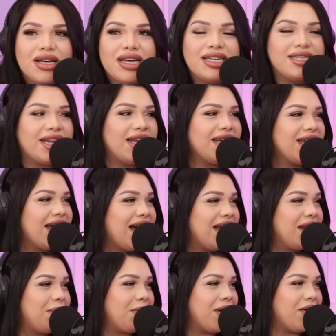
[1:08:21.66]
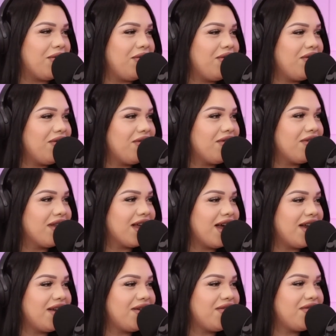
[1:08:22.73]
is it like a jaripeo
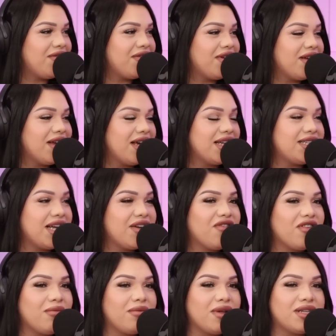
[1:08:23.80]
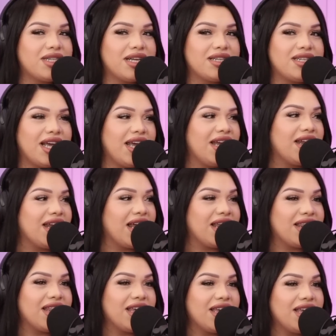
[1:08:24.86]
kind of? It's it's like day and
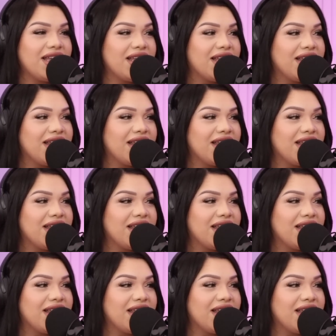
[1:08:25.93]
night thing.